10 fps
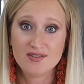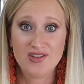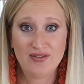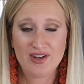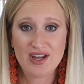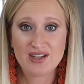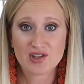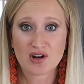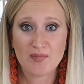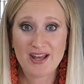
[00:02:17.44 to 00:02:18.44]
Dividends
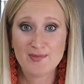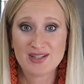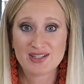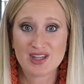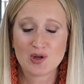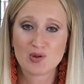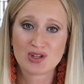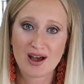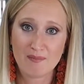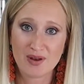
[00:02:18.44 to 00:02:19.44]
are payments that those
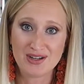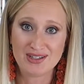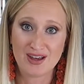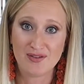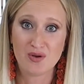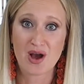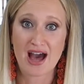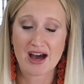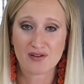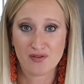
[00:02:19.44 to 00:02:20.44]
companies give you
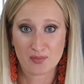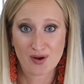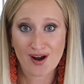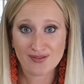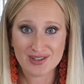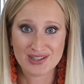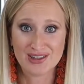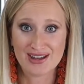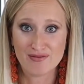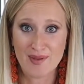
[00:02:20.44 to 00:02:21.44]
out of the profits that
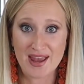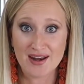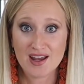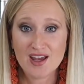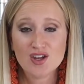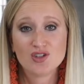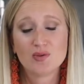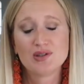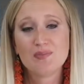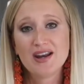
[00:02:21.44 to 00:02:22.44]
they've made. So
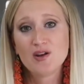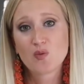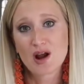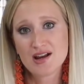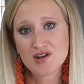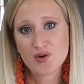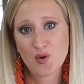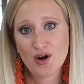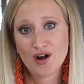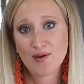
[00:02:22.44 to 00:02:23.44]
it's money right in
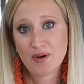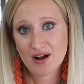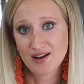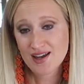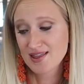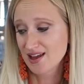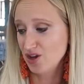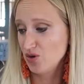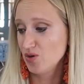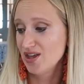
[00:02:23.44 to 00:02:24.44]
your pocket that
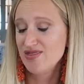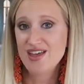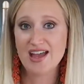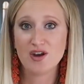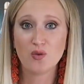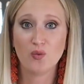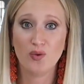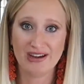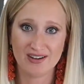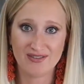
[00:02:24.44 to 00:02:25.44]
you can then
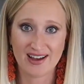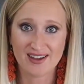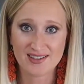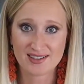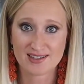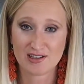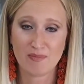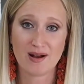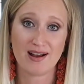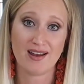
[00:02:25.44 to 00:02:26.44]
reinvest to
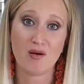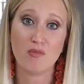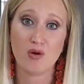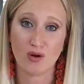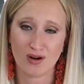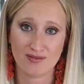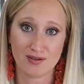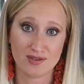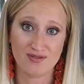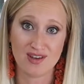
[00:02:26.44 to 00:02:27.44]
buy more of
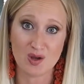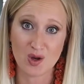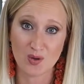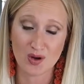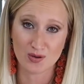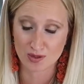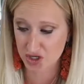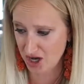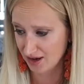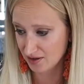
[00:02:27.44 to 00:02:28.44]
those VOO
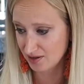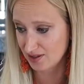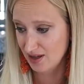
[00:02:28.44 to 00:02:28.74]
shares.